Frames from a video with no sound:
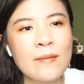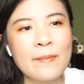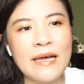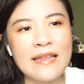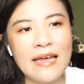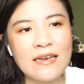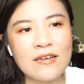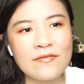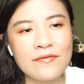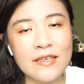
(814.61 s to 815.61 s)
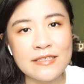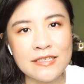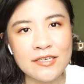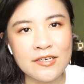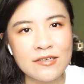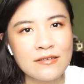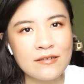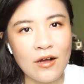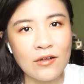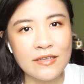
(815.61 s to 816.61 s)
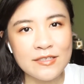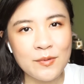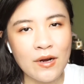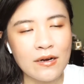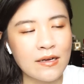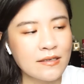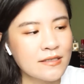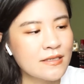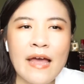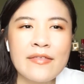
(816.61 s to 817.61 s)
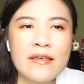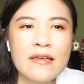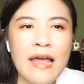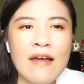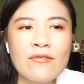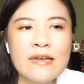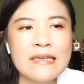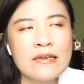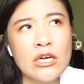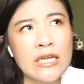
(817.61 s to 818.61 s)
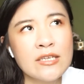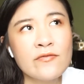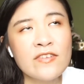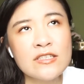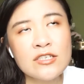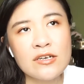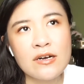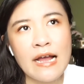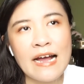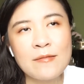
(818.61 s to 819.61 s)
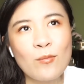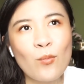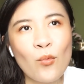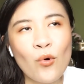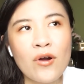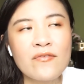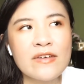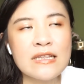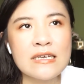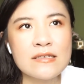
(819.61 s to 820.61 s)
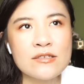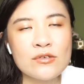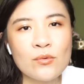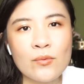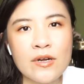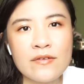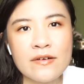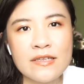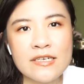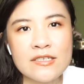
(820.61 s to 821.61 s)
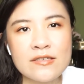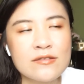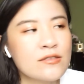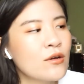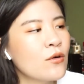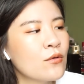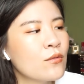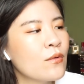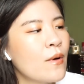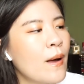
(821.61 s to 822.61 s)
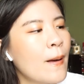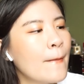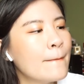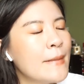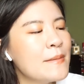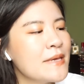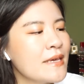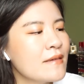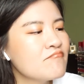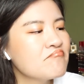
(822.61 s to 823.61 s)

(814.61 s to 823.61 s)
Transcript: by the end of this year on this product. I think every year in the winter I'm more willing to wear foundation, so maybe